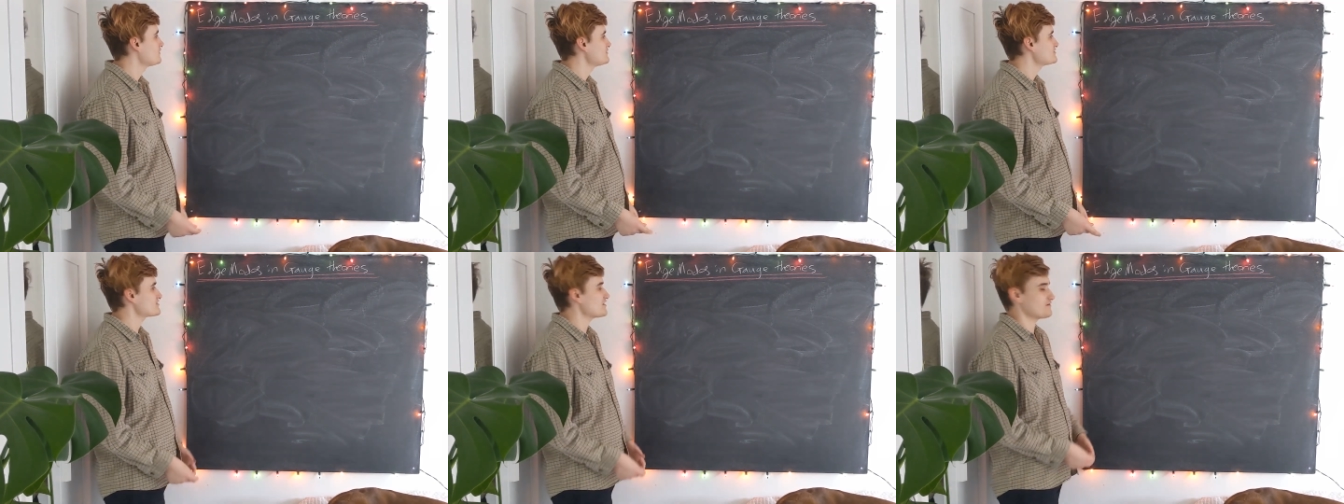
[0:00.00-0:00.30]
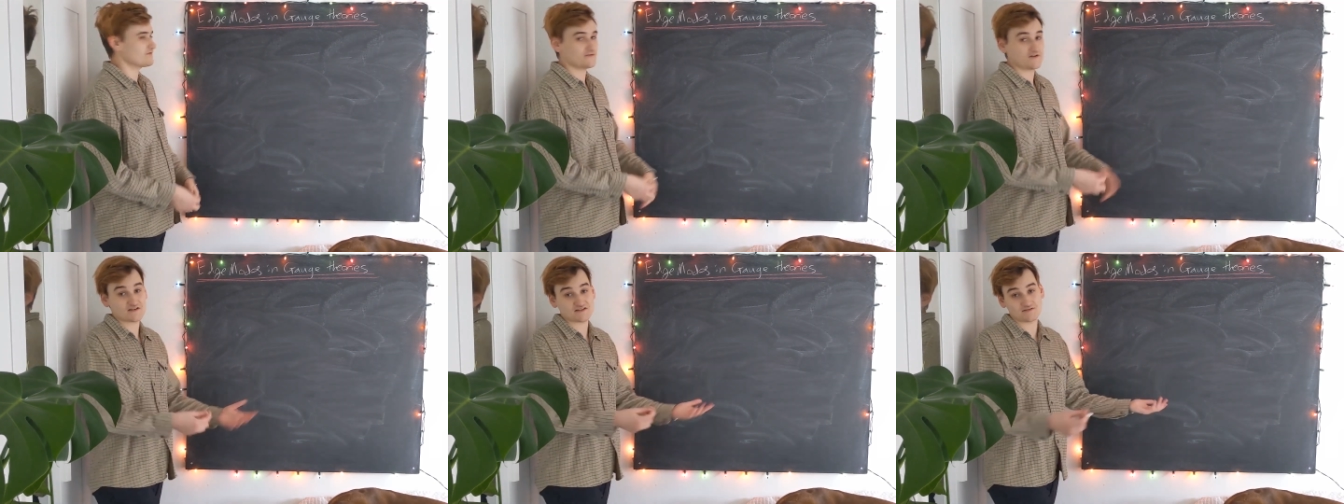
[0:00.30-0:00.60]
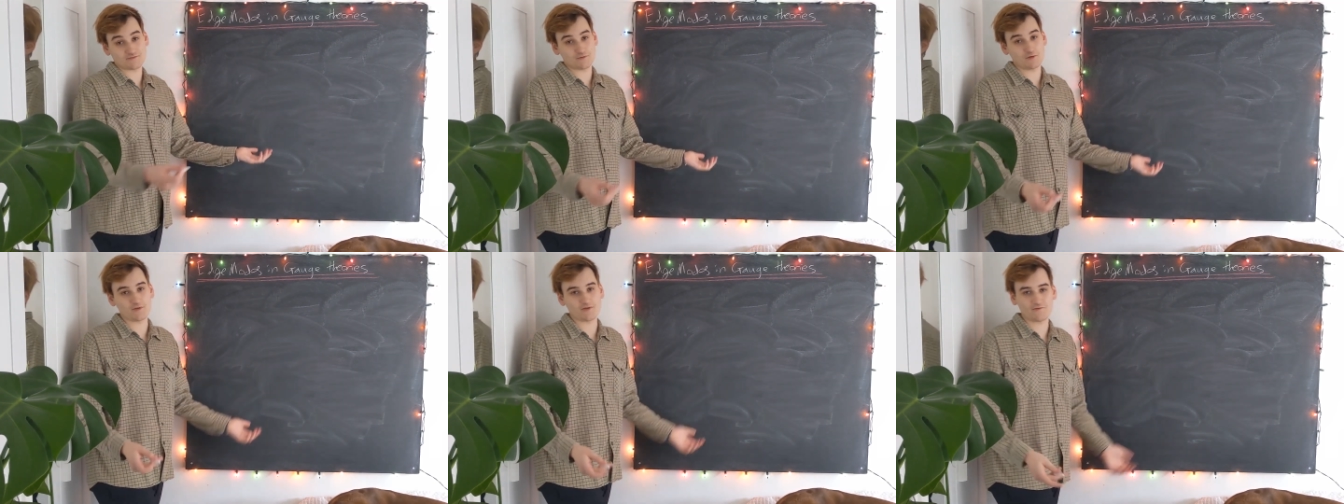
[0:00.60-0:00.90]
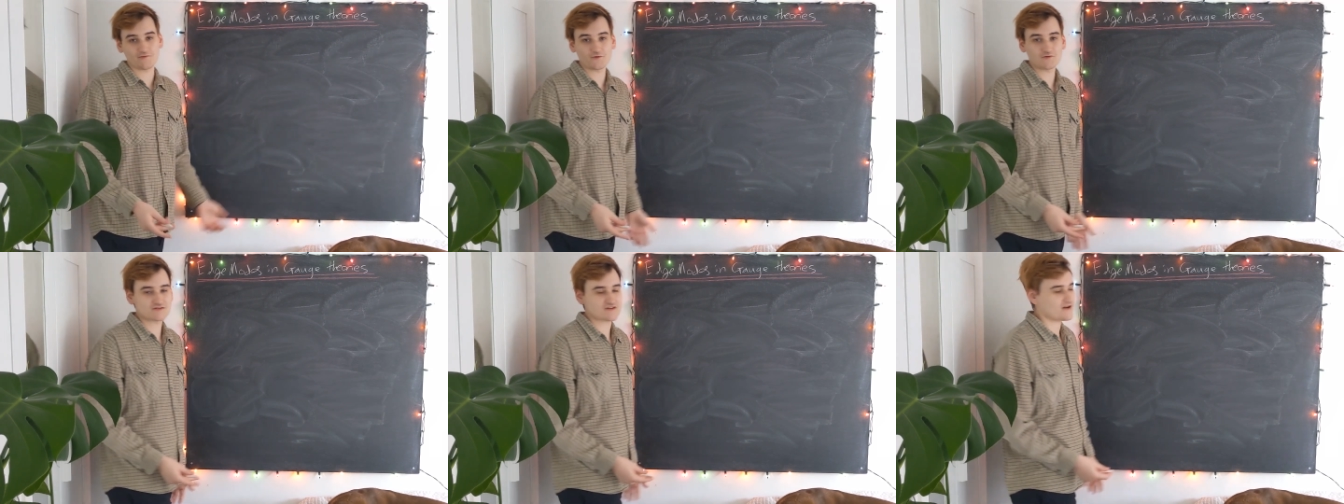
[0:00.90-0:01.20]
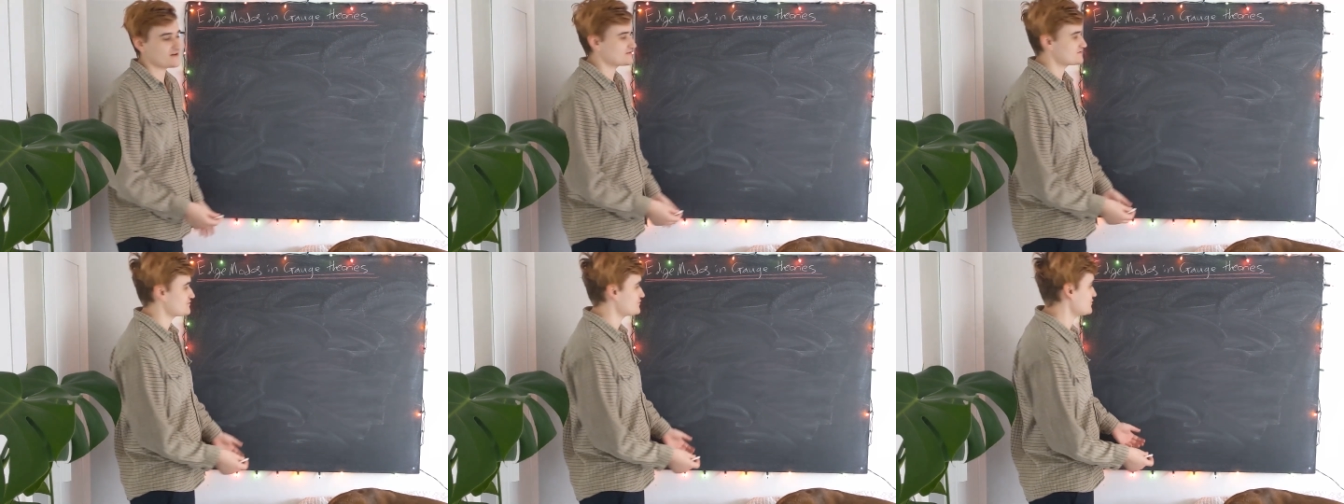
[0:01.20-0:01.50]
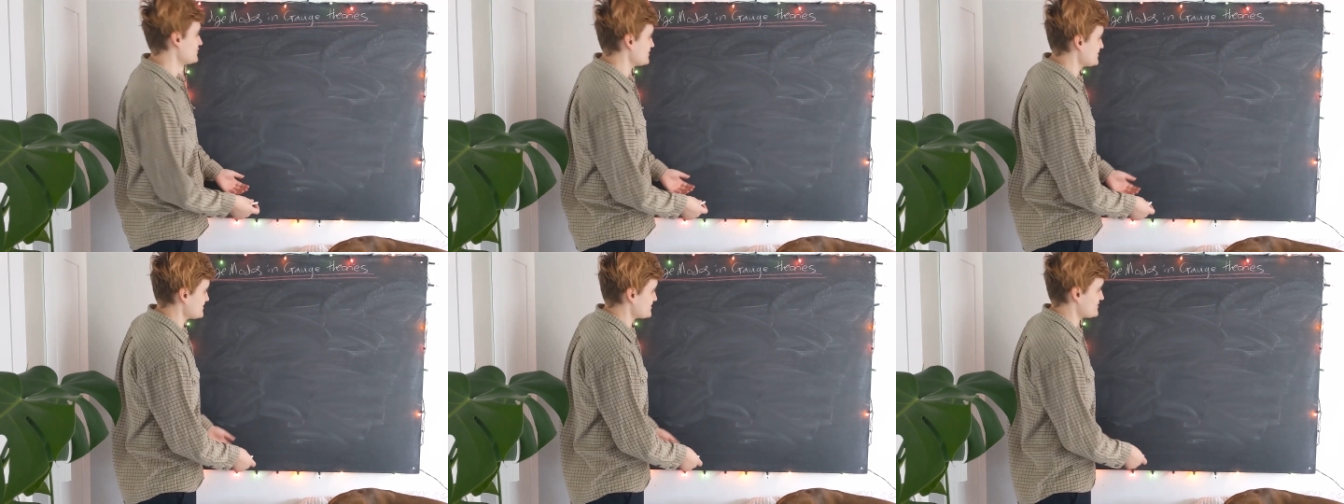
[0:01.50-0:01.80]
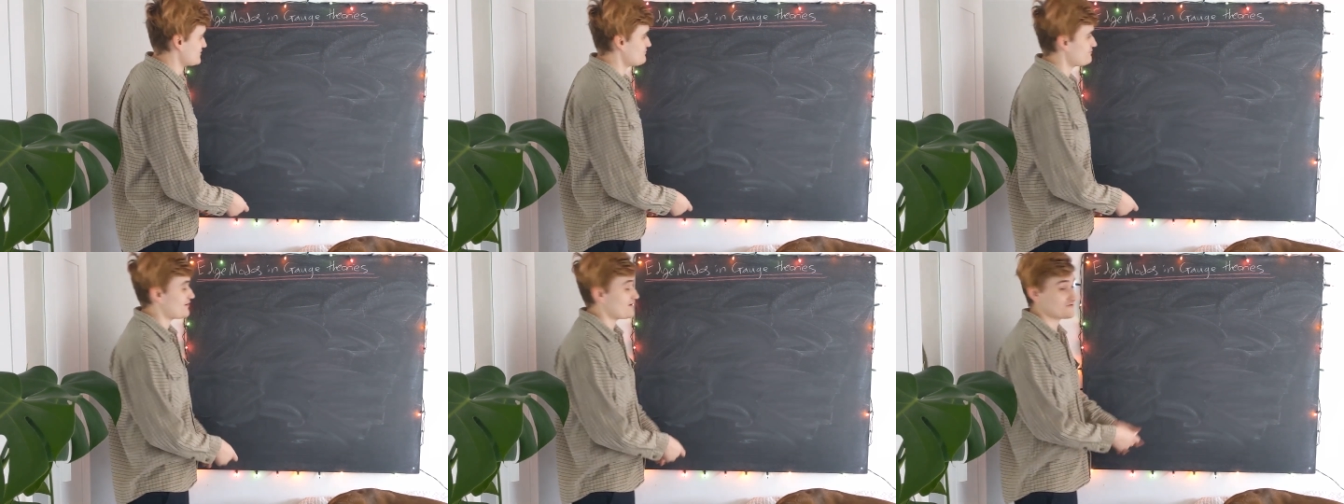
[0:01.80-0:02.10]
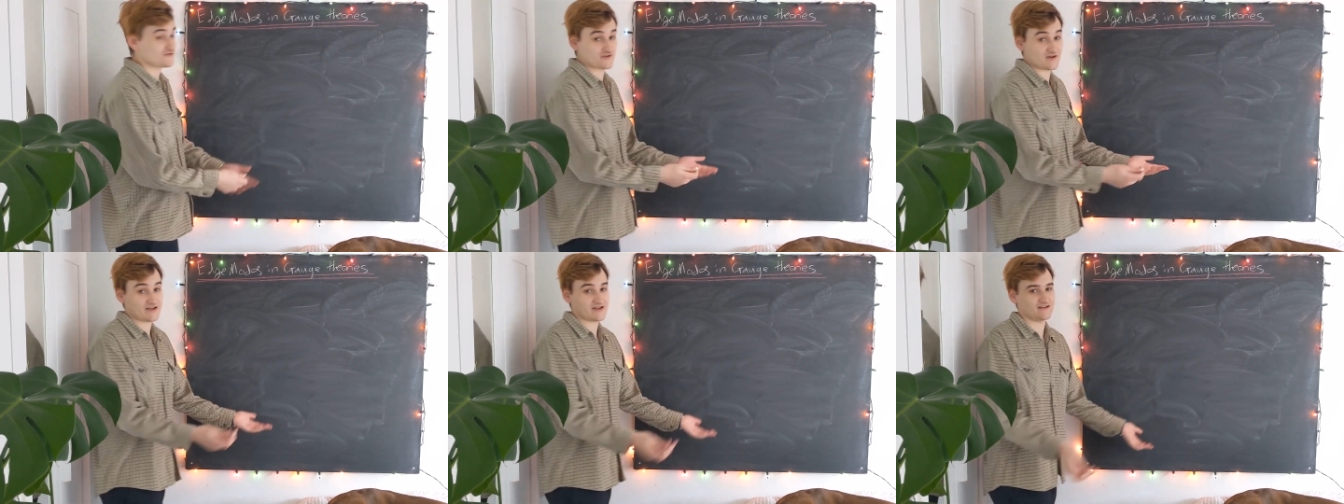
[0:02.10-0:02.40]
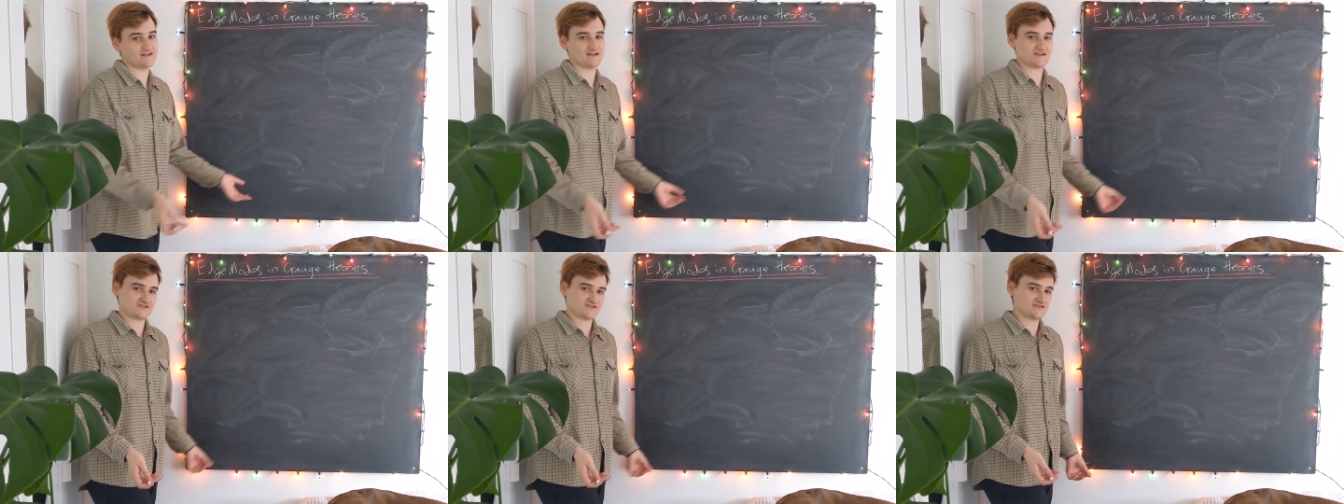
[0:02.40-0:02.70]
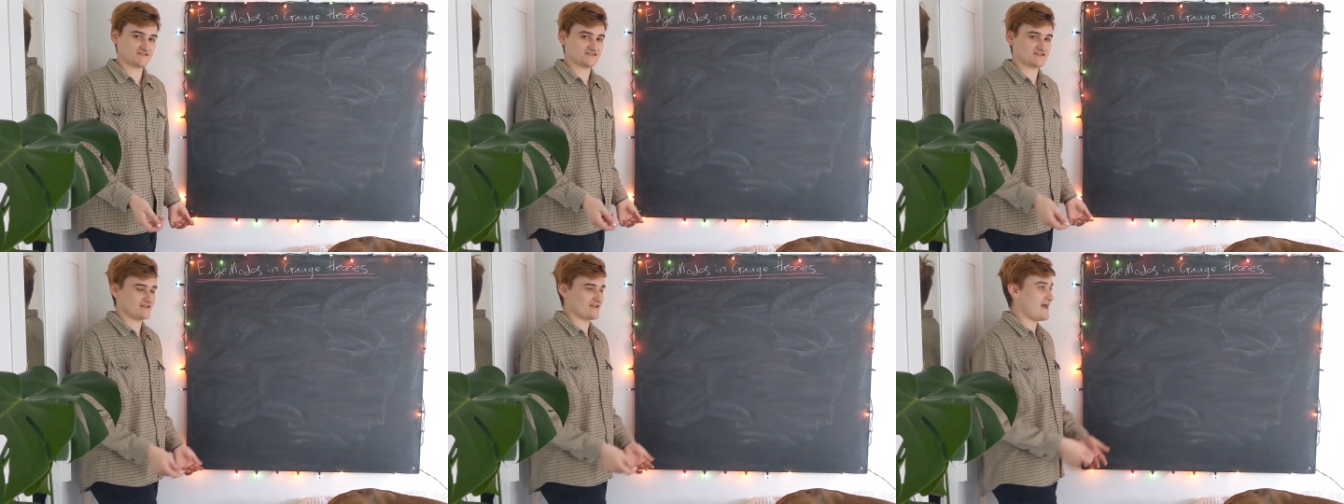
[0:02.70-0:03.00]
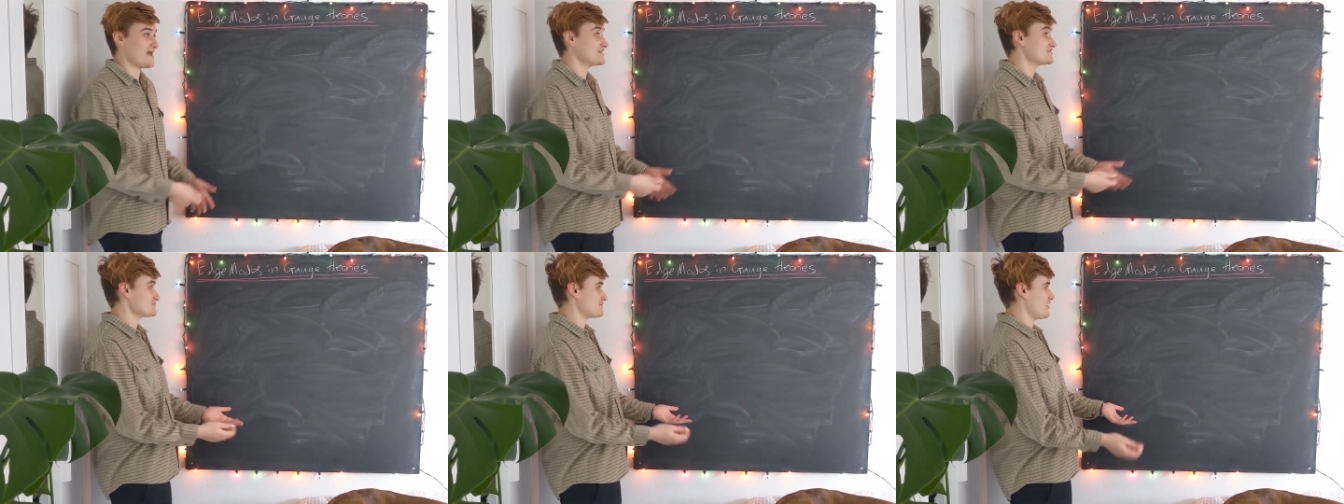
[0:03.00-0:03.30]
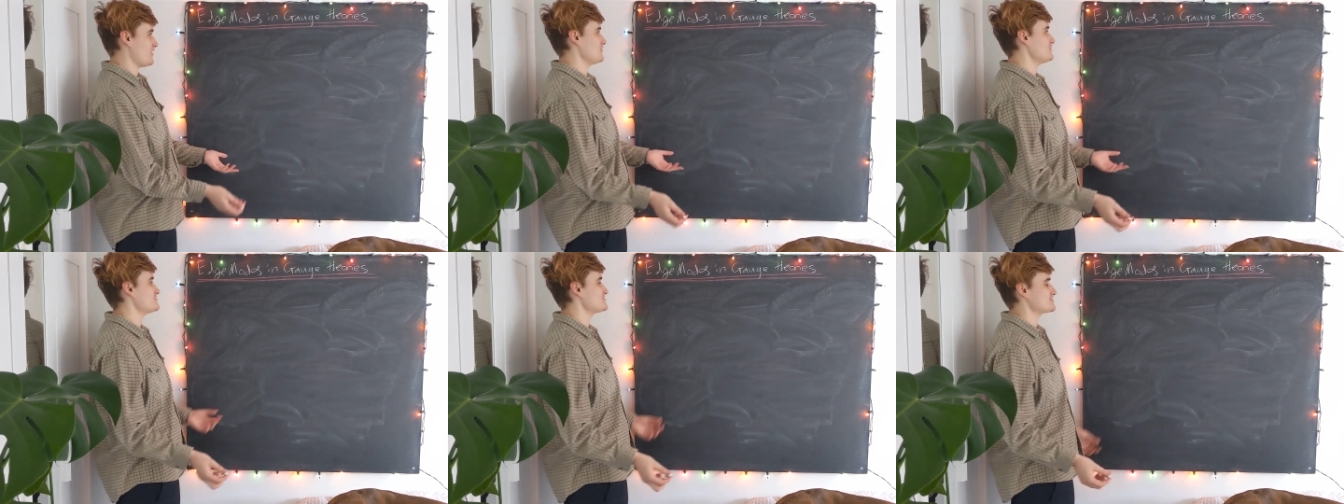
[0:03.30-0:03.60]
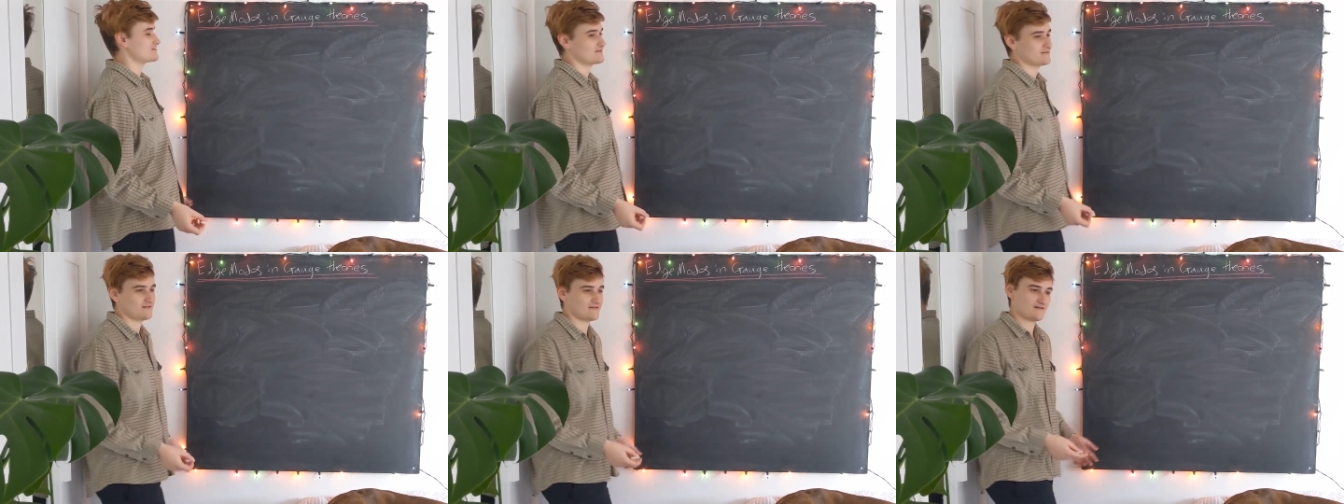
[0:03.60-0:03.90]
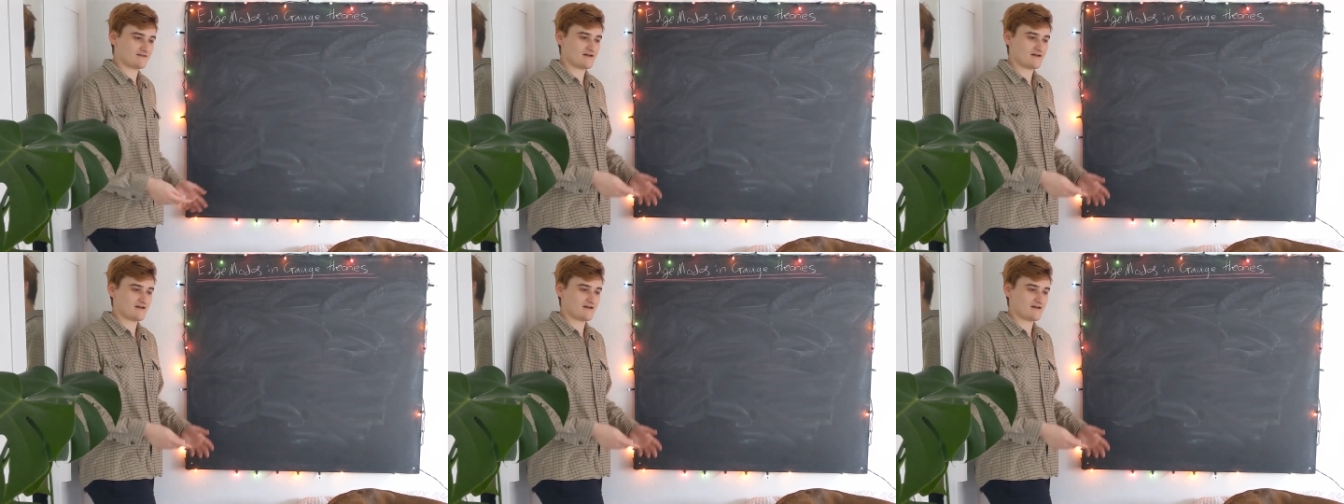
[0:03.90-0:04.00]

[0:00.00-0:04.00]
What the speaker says: So first of all, the full title was Boundary Conditions and Edge Modes.